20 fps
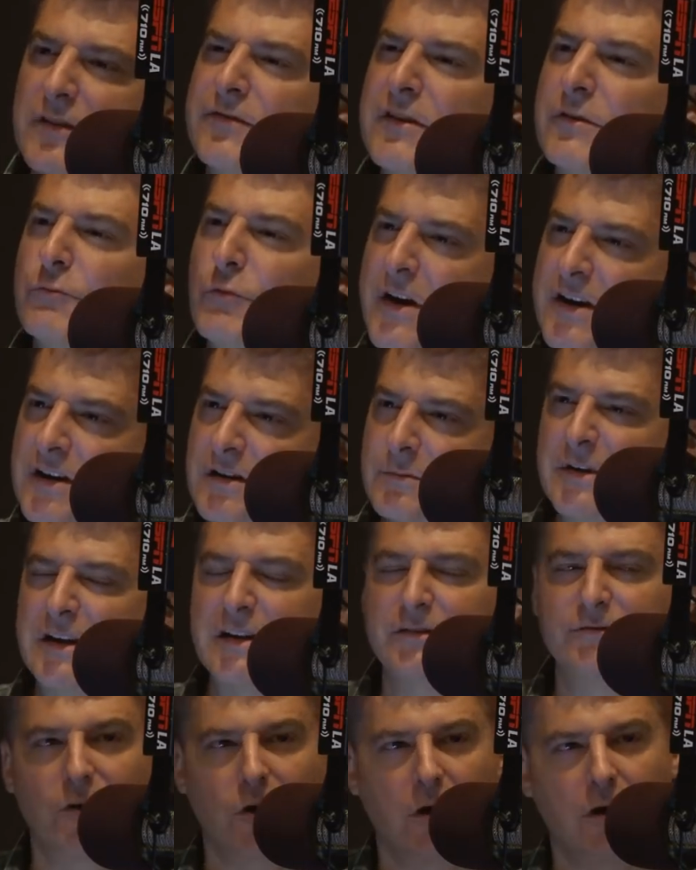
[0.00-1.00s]
If he wanted to be
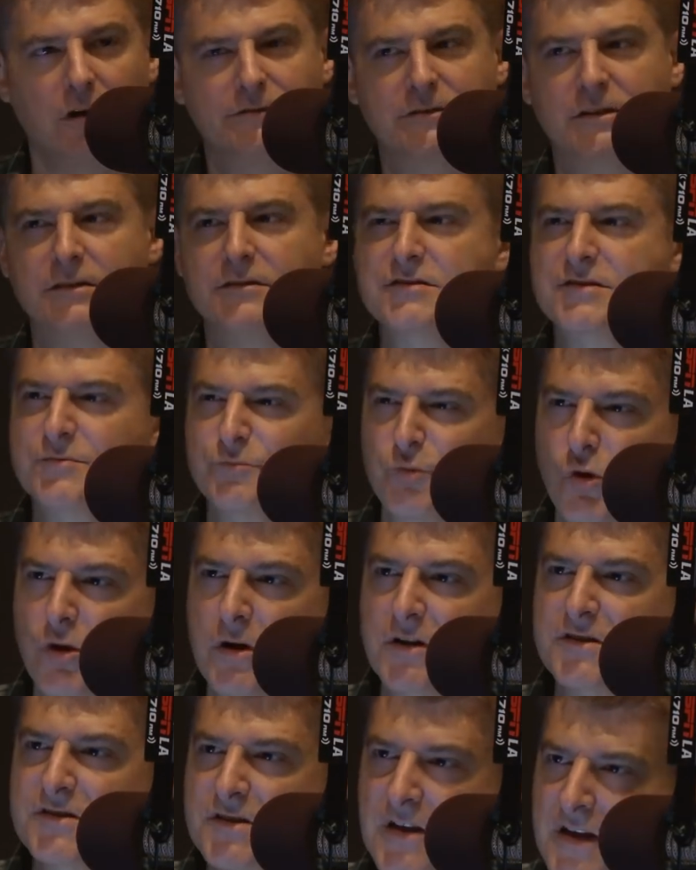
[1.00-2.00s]
involved in
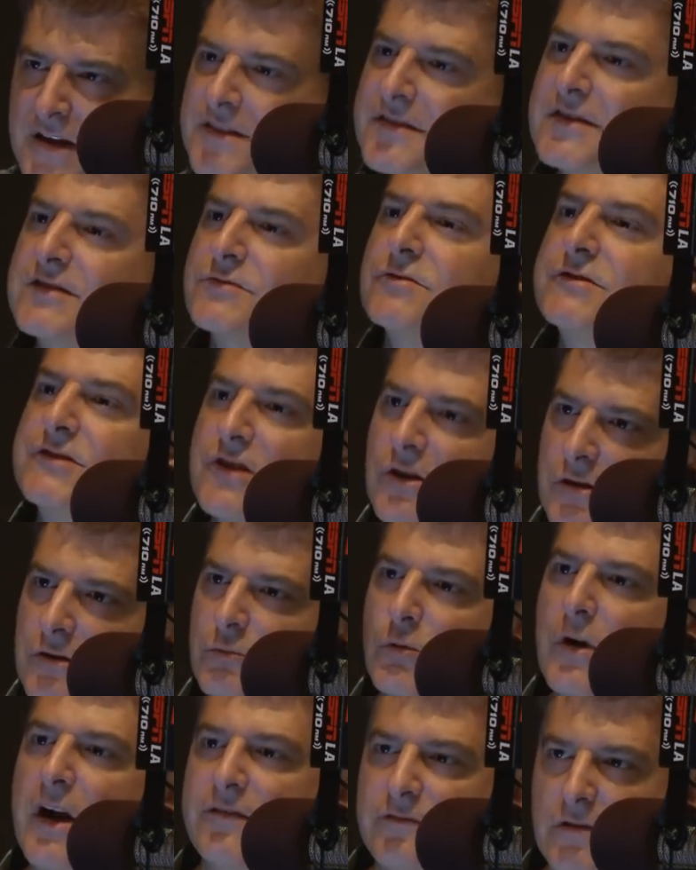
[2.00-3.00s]
sports, this was a good
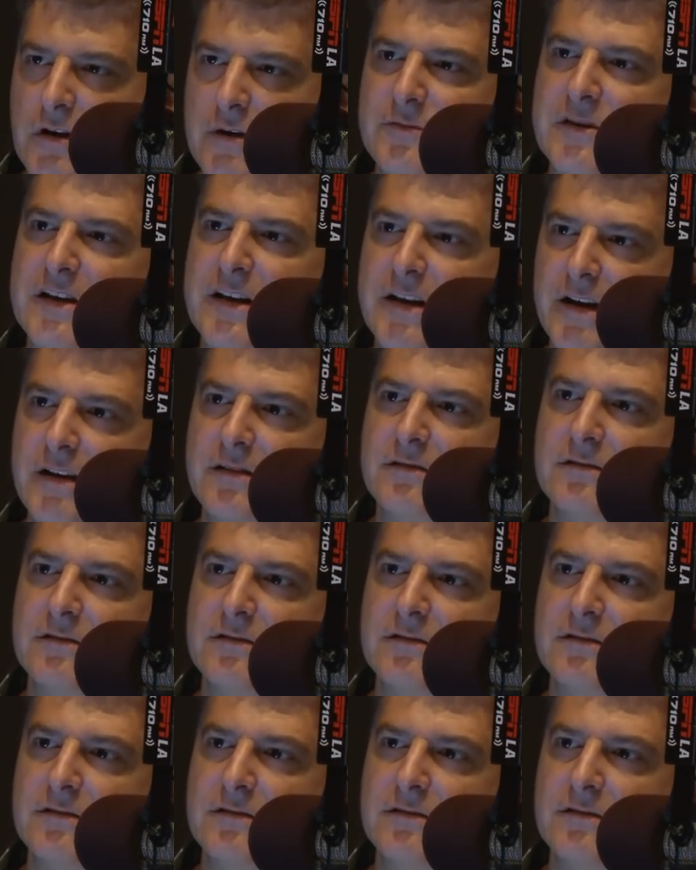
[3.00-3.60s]
way for him to get in.